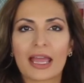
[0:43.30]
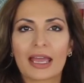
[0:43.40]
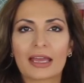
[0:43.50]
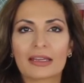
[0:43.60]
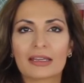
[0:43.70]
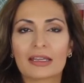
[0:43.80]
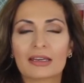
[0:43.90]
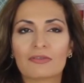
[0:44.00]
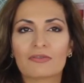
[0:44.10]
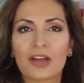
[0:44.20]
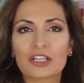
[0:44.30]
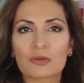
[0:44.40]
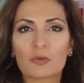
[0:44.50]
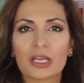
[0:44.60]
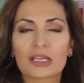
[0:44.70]
and in
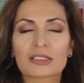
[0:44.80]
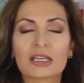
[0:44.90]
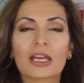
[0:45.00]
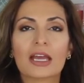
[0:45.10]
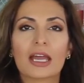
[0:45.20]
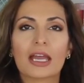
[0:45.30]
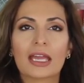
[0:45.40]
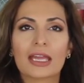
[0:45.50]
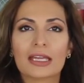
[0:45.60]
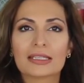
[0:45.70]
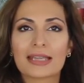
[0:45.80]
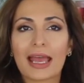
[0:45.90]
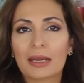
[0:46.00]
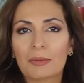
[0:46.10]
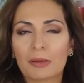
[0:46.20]
fashion weeks is
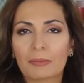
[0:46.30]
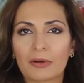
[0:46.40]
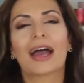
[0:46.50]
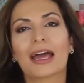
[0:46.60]
the animal print.